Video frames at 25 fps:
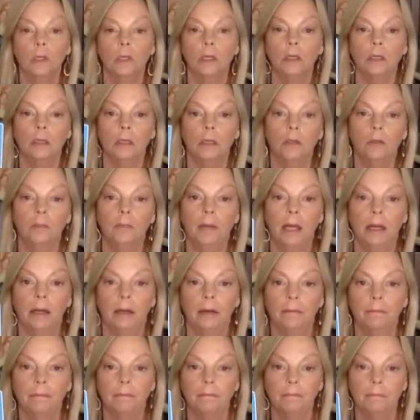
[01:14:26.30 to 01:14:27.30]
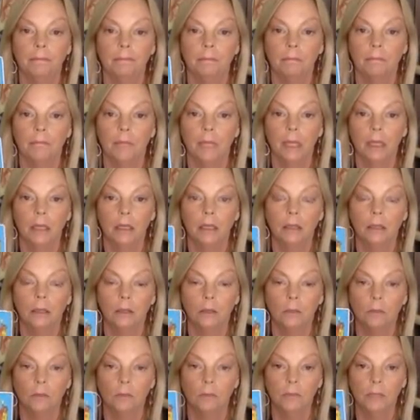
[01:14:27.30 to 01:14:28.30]
going to know about it, and
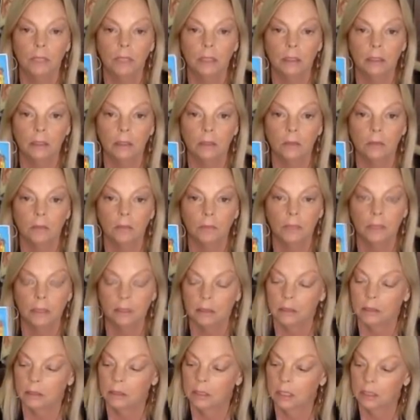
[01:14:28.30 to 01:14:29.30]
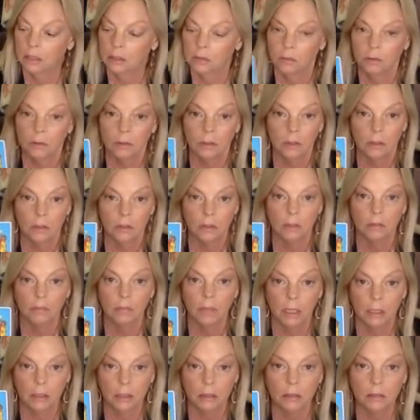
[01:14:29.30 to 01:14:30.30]
there will be success with this, a
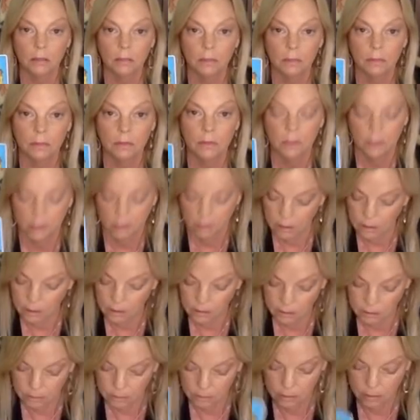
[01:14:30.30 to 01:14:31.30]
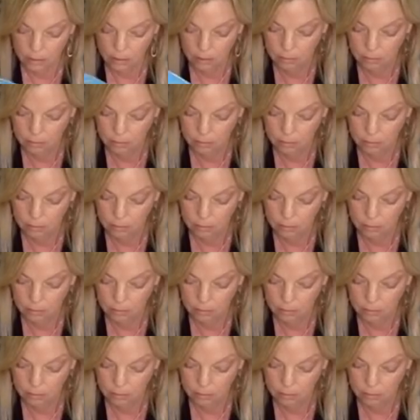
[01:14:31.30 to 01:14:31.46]
measure of success.